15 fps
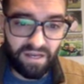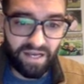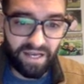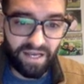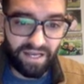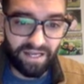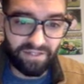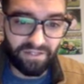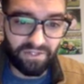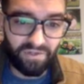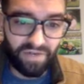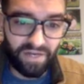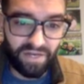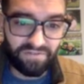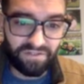and you
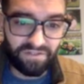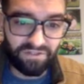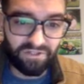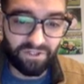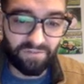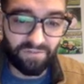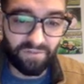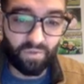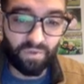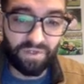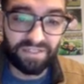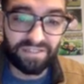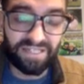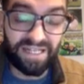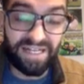have to determine what
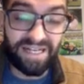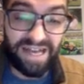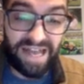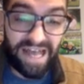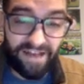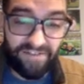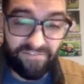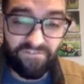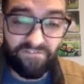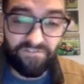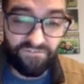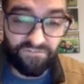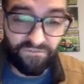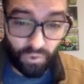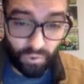is the net
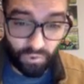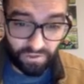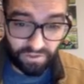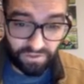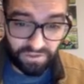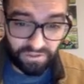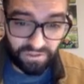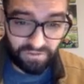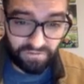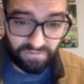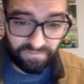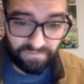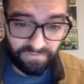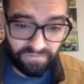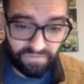force.
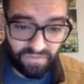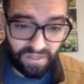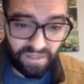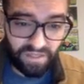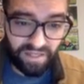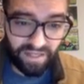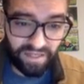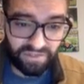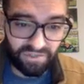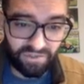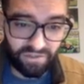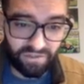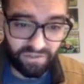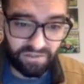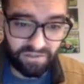And so
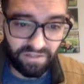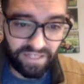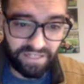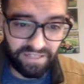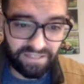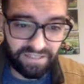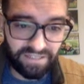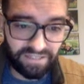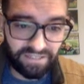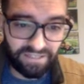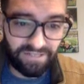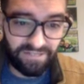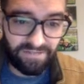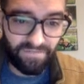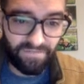the little hint is
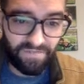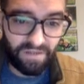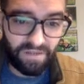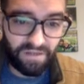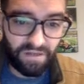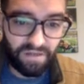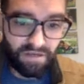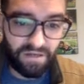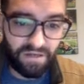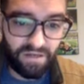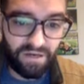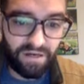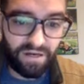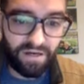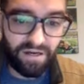
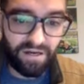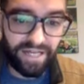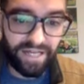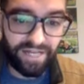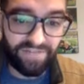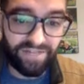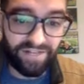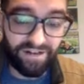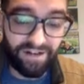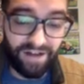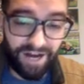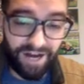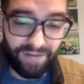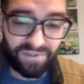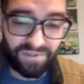if they're in
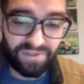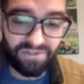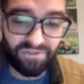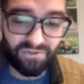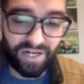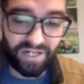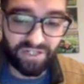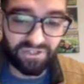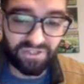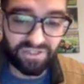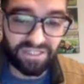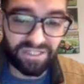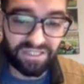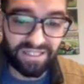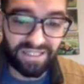opposite
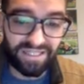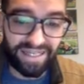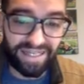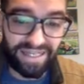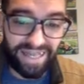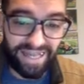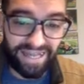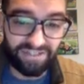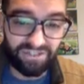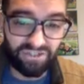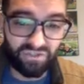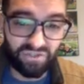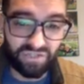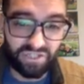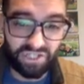directions, they
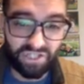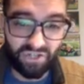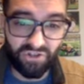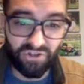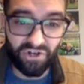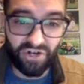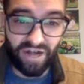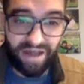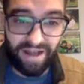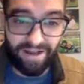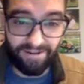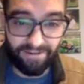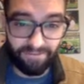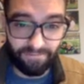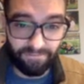cancel each other
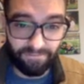out.